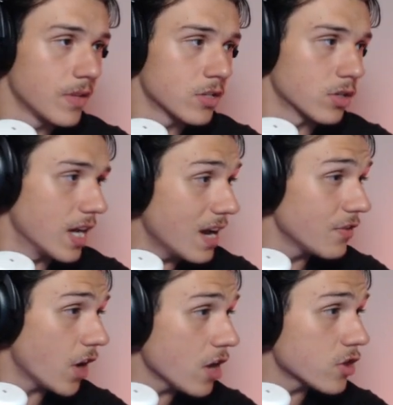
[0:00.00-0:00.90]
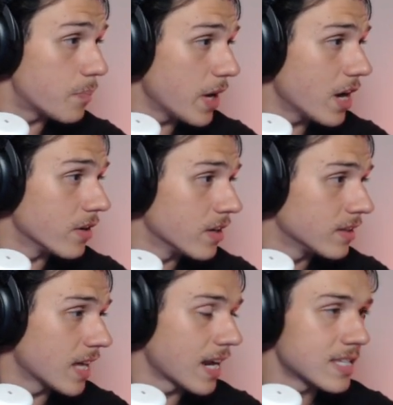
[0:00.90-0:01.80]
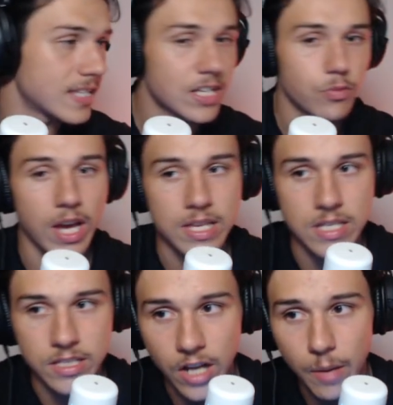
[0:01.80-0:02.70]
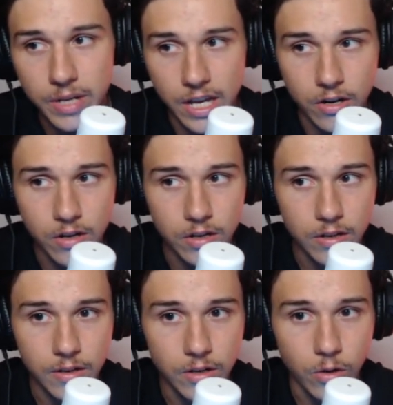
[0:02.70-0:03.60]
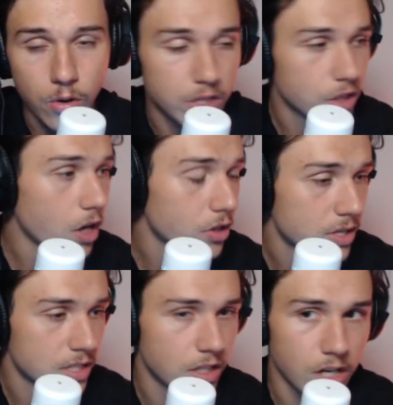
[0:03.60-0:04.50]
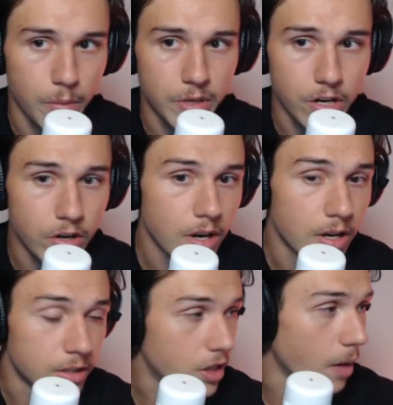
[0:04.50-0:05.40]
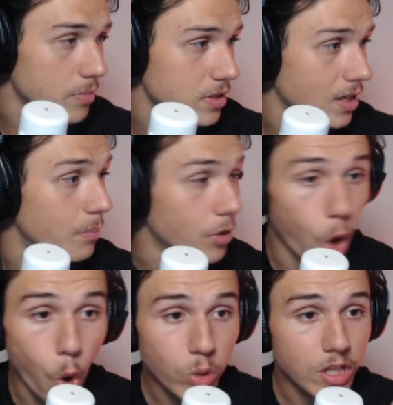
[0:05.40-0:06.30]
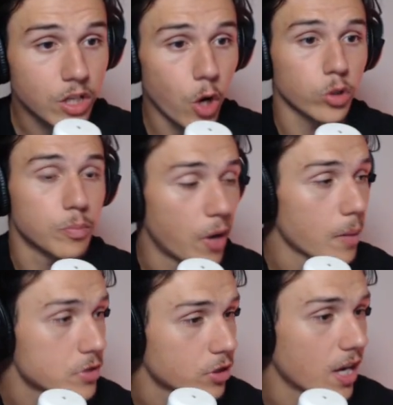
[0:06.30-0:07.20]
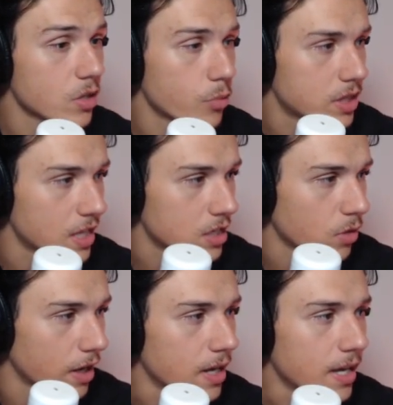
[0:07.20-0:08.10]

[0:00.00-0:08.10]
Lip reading: So every other pair that has DXY as a denominator, or the dollar as a denominator, dumps. But only gold pumps together with DXY.